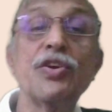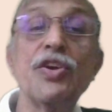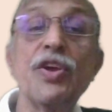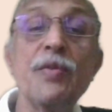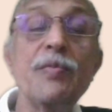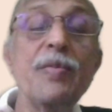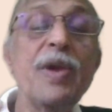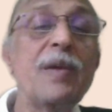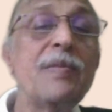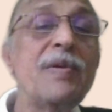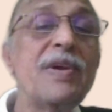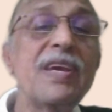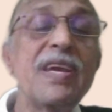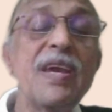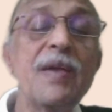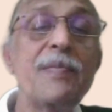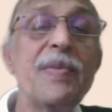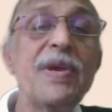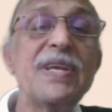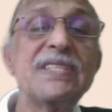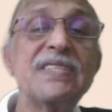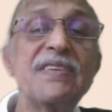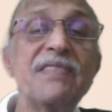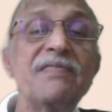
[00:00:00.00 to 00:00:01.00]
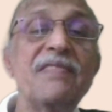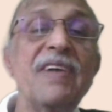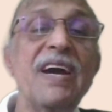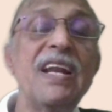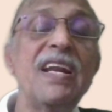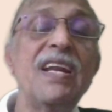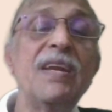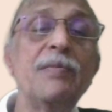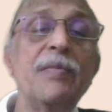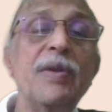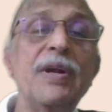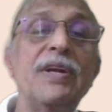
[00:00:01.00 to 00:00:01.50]
You may be keeping some
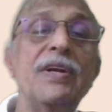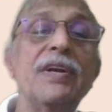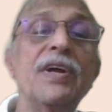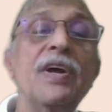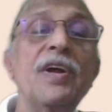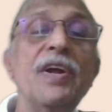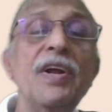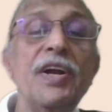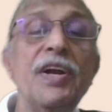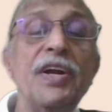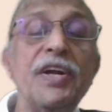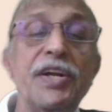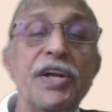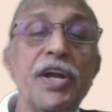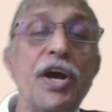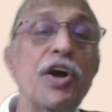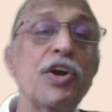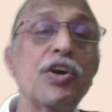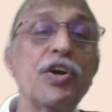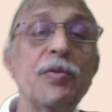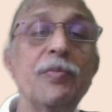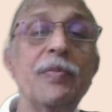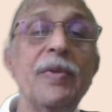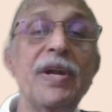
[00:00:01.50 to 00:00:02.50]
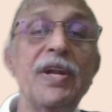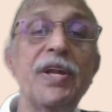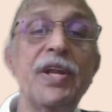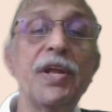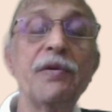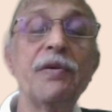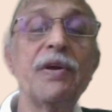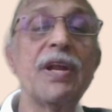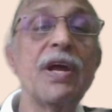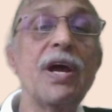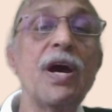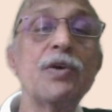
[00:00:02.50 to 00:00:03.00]
valuable document,
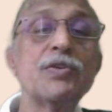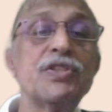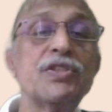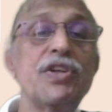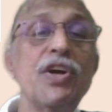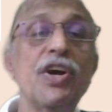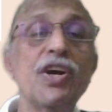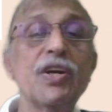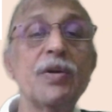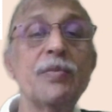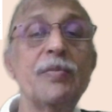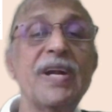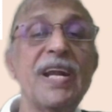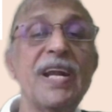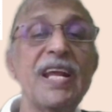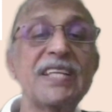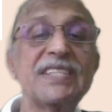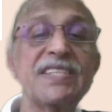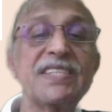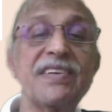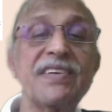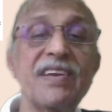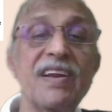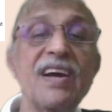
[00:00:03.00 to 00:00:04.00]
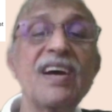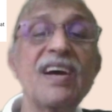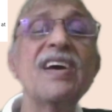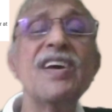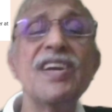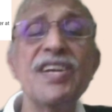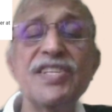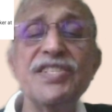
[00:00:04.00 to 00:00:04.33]
your house document, etc.